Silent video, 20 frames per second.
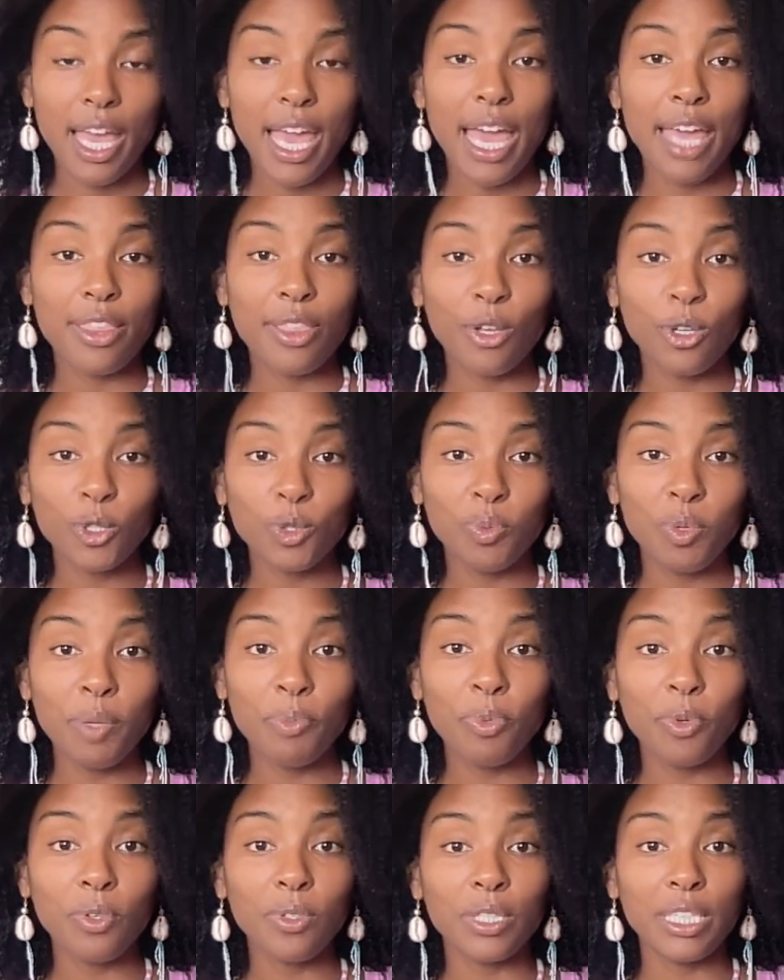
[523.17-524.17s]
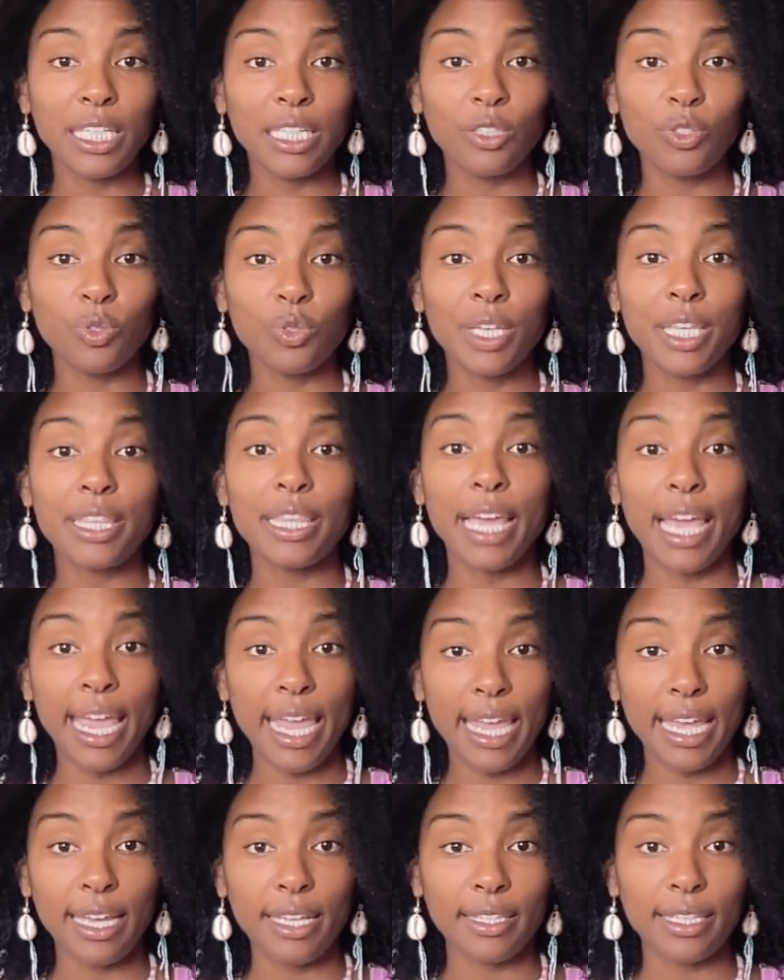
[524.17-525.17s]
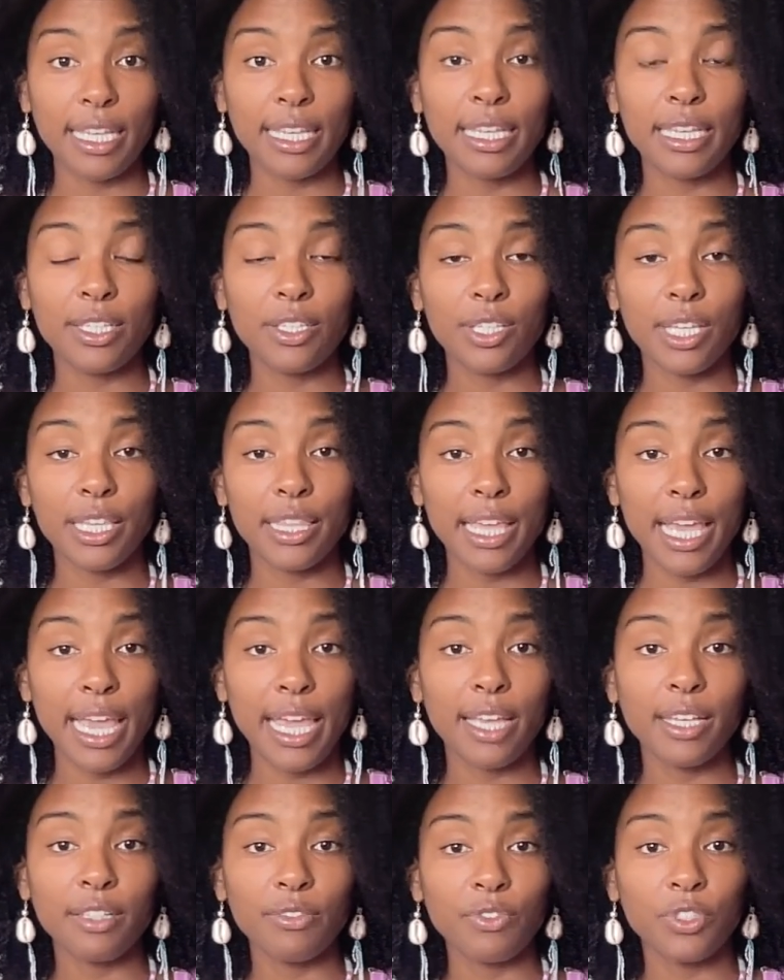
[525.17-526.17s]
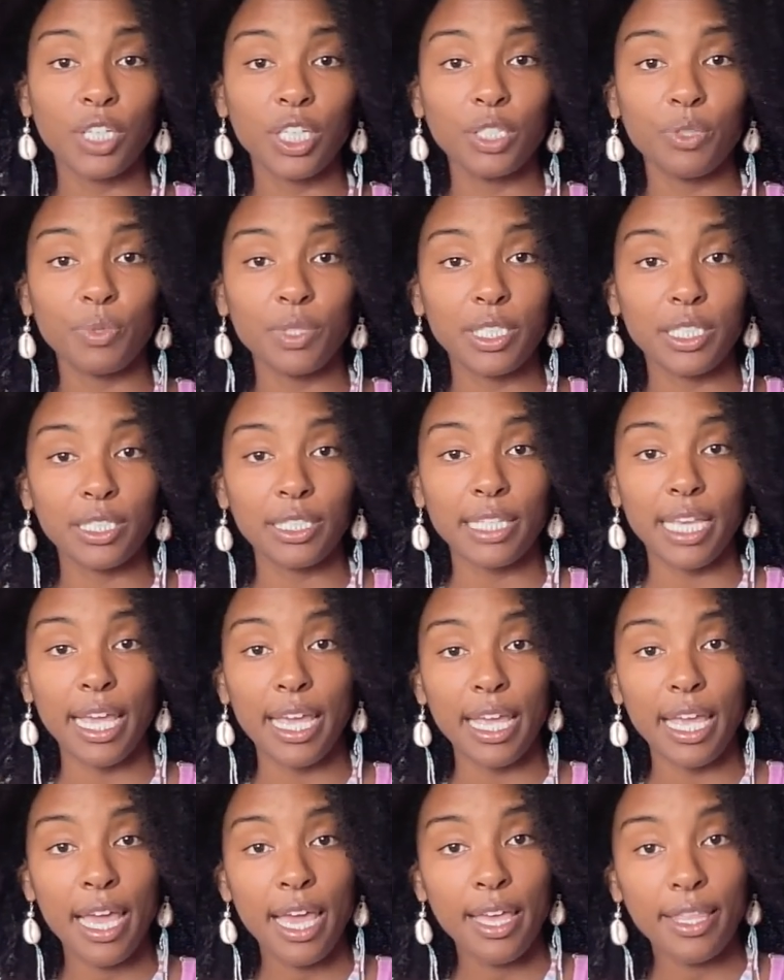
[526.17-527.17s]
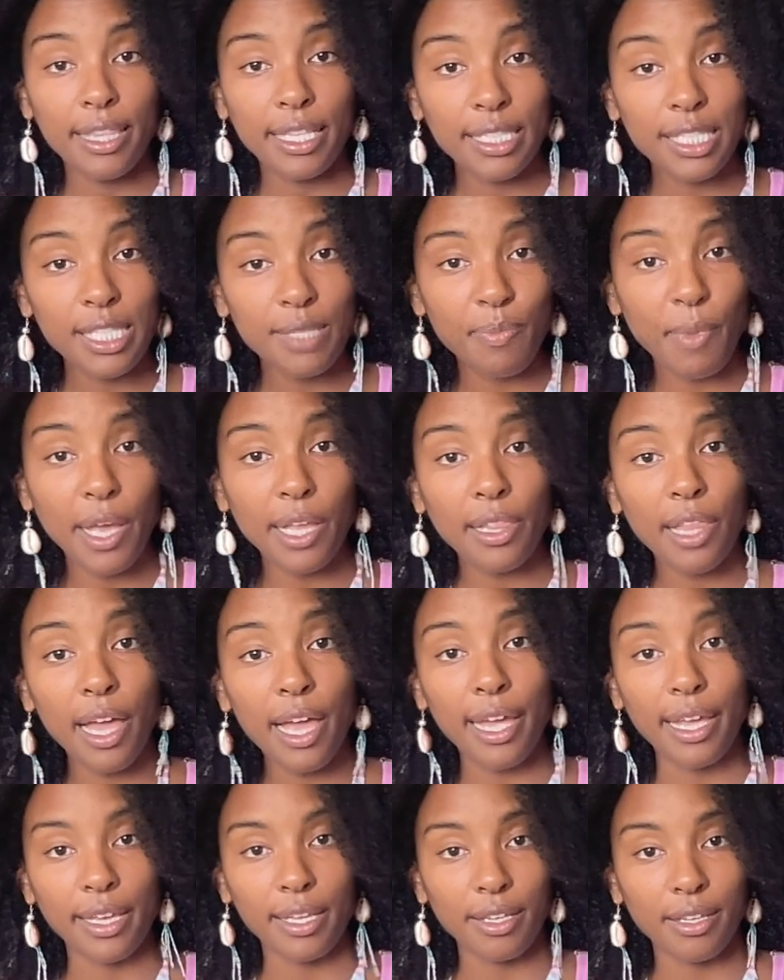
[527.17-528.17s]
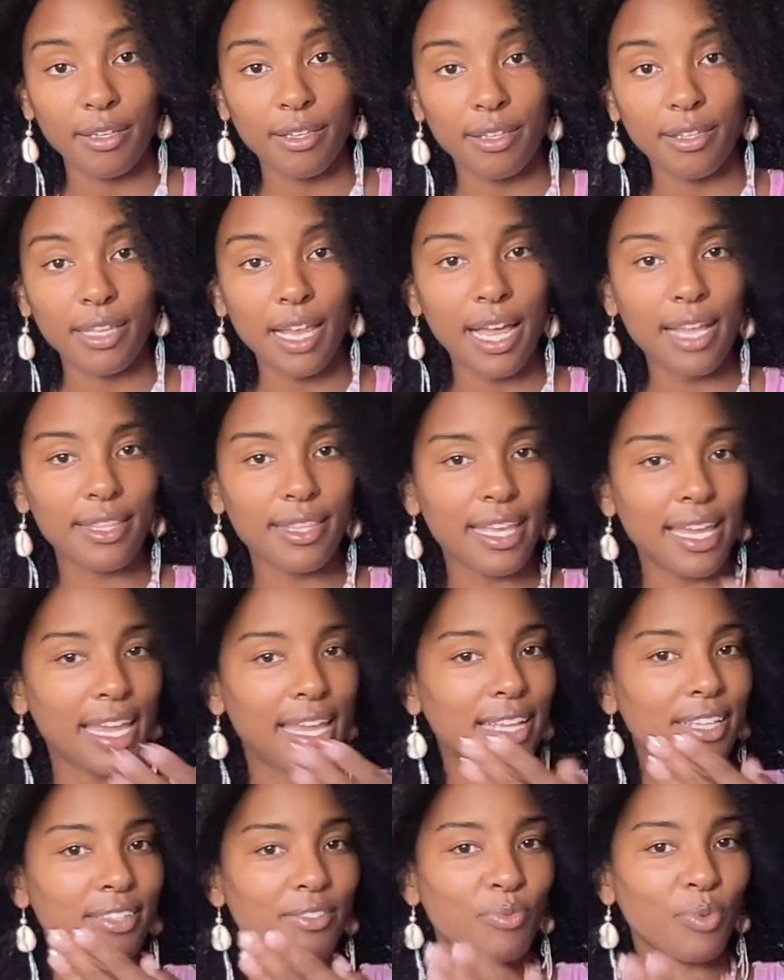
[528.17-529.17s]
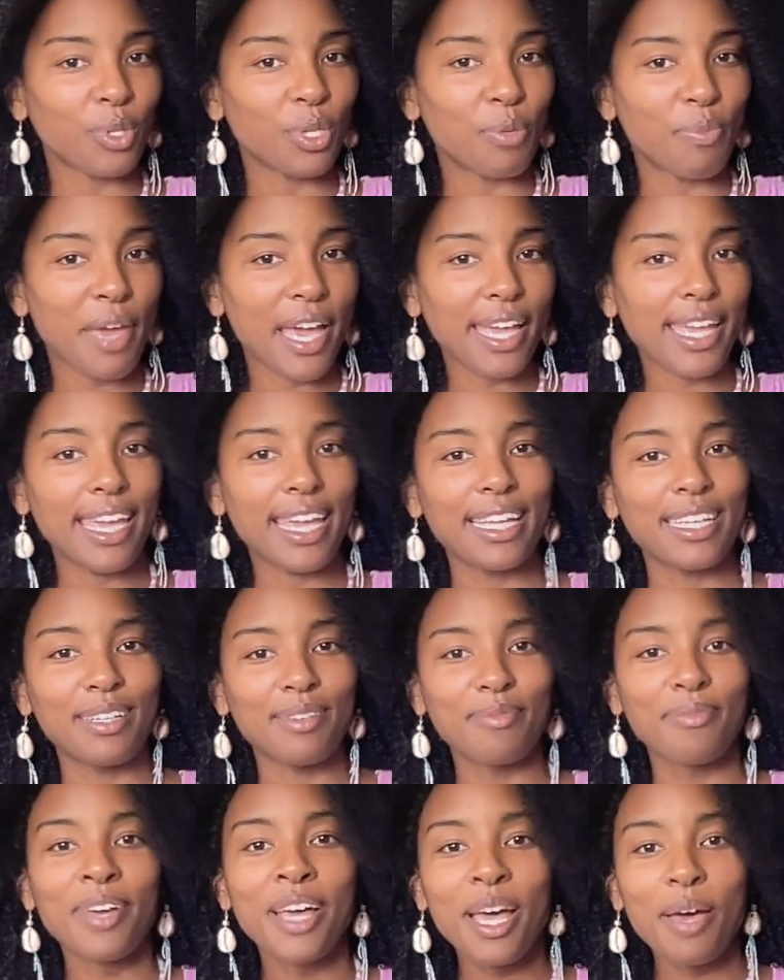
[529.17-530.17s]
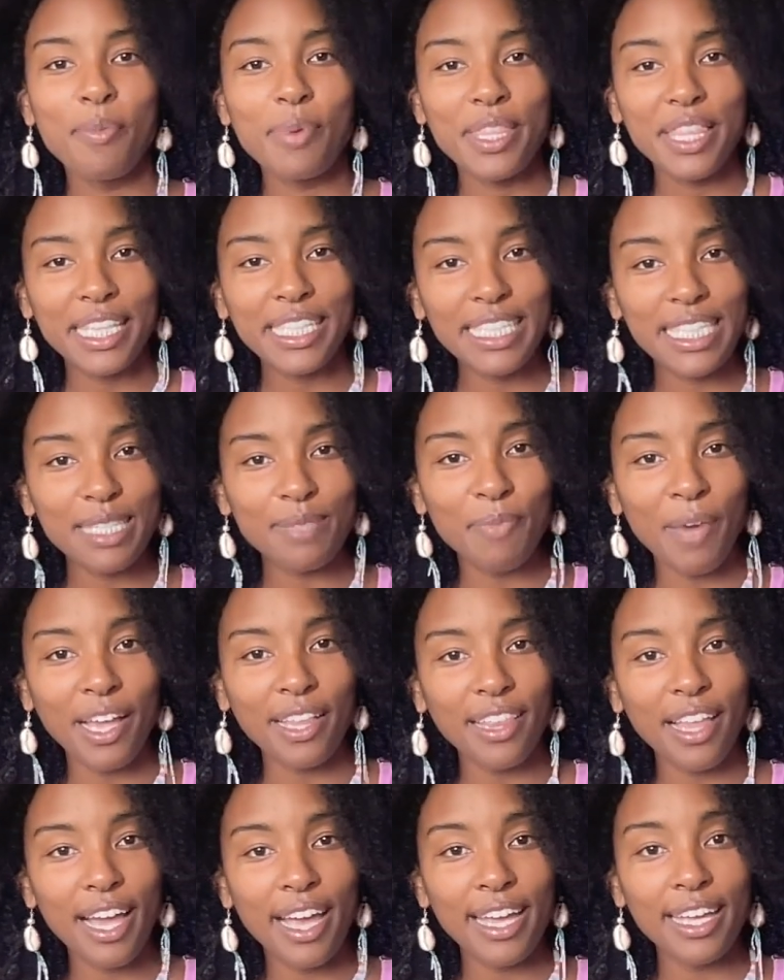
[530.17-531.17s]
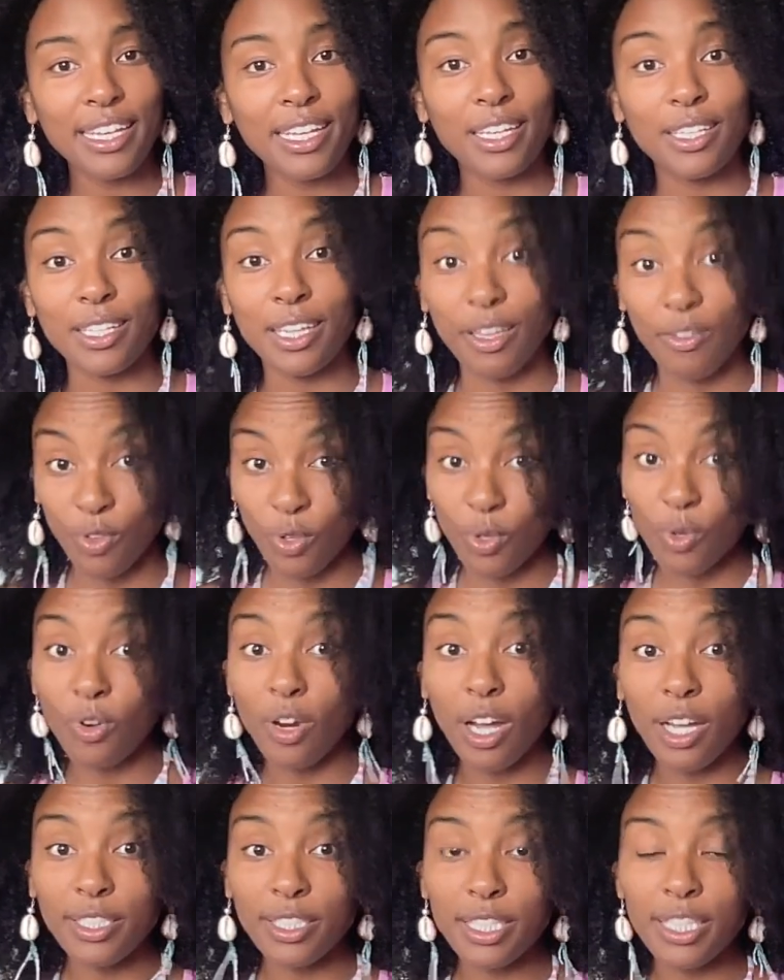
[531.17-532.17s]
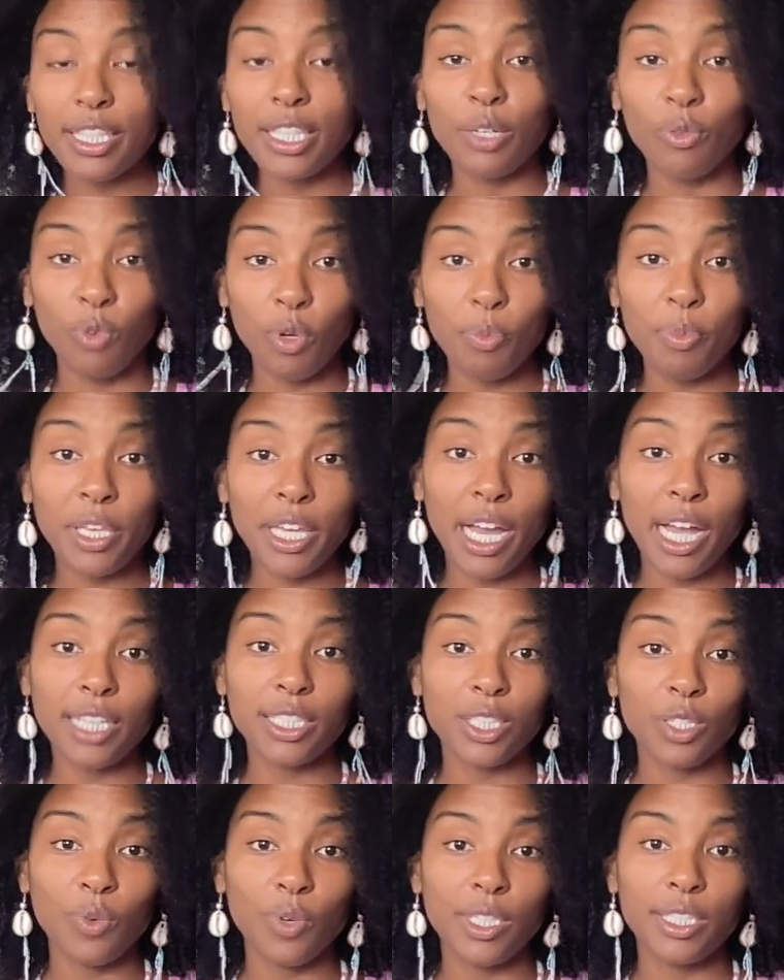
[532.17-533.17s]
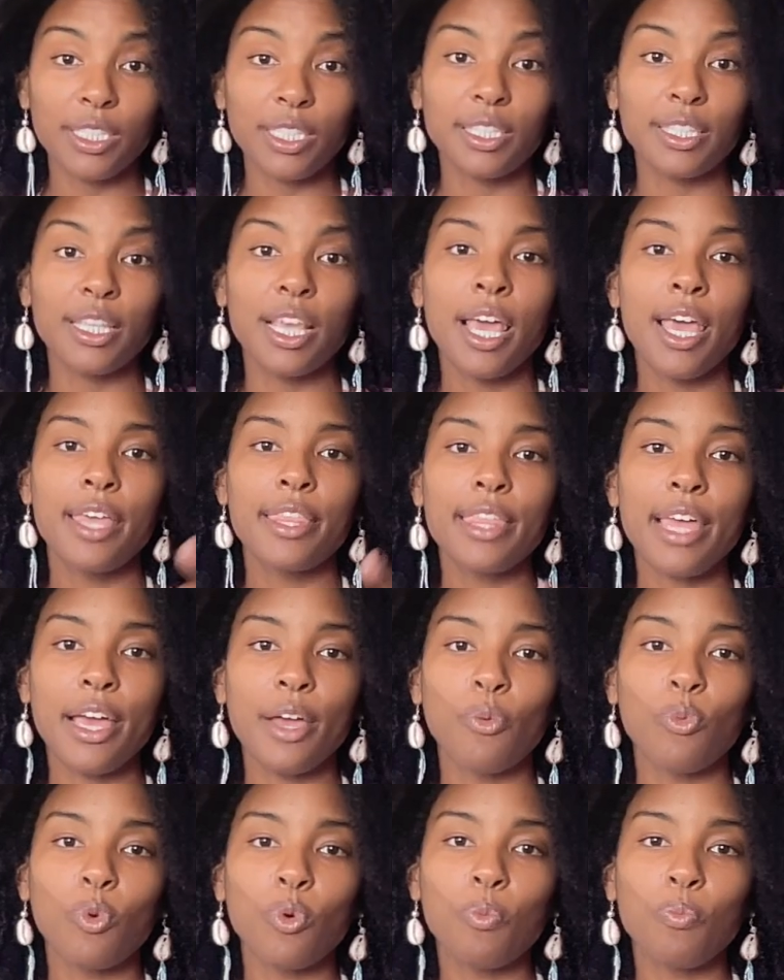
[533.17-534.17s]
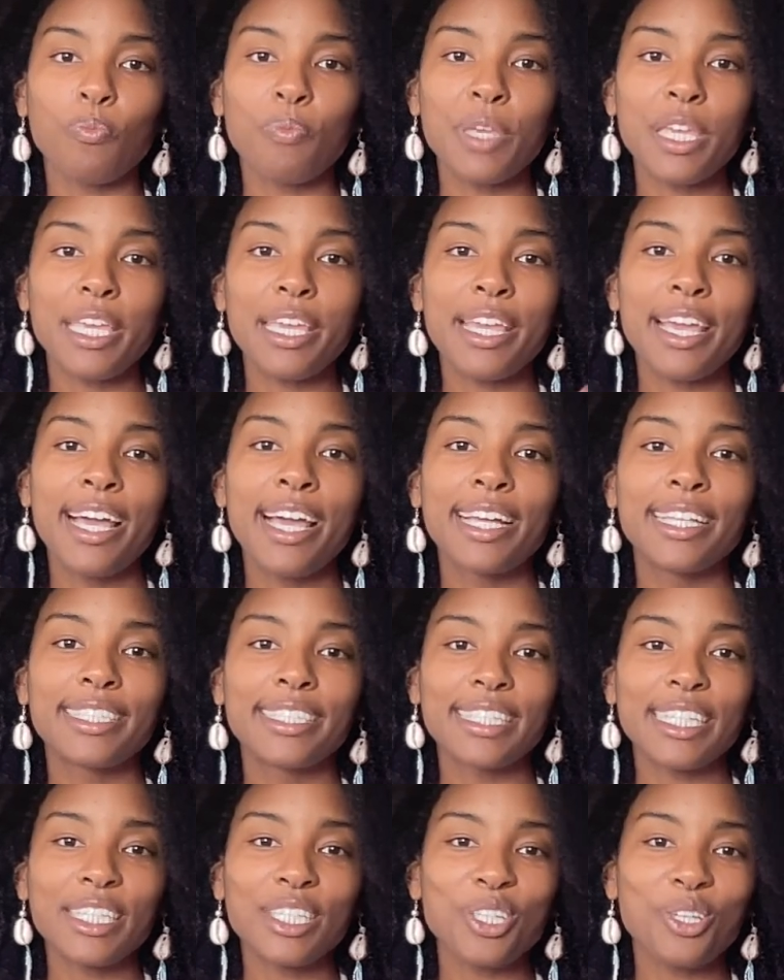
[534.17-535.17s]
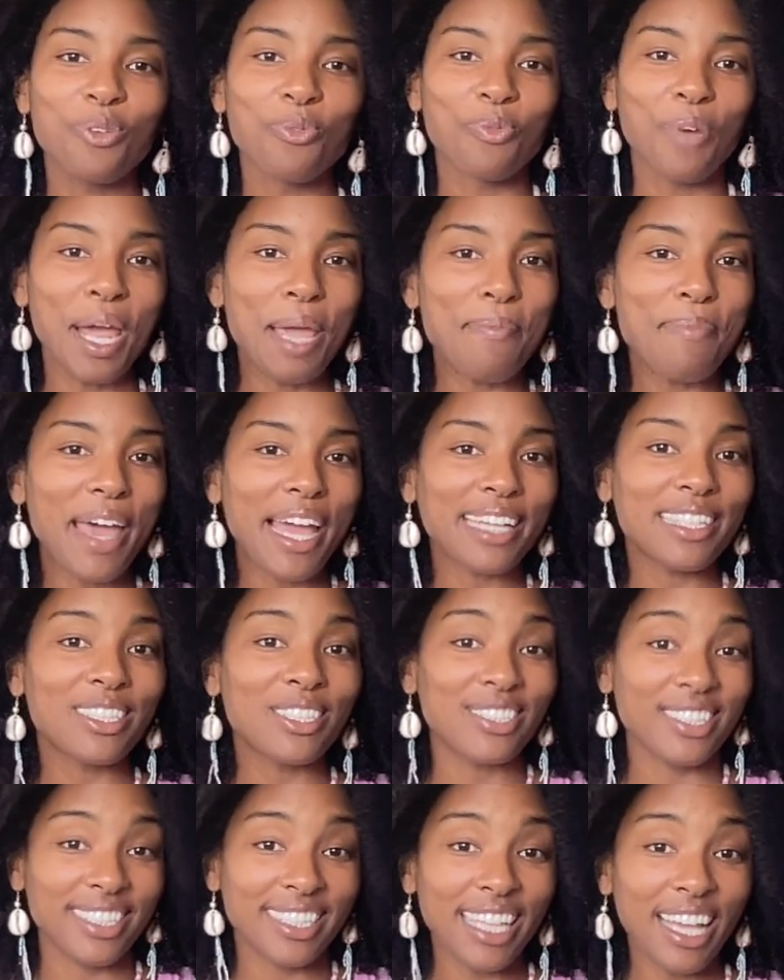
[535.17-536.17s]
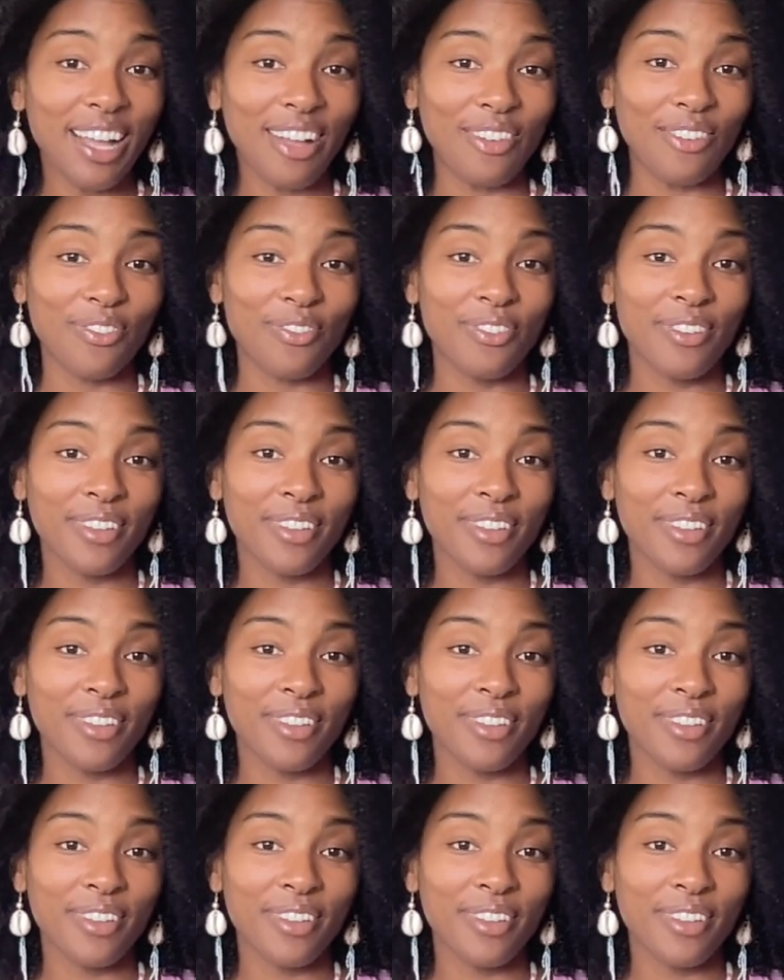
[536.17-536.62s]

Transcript: And those people need to get the hand. They need to get the hand of judgment to say, this is my line. Not the hand where you backhand them, but this is my line. If you cross it, there will be consequences that will be sending you right back to yourself.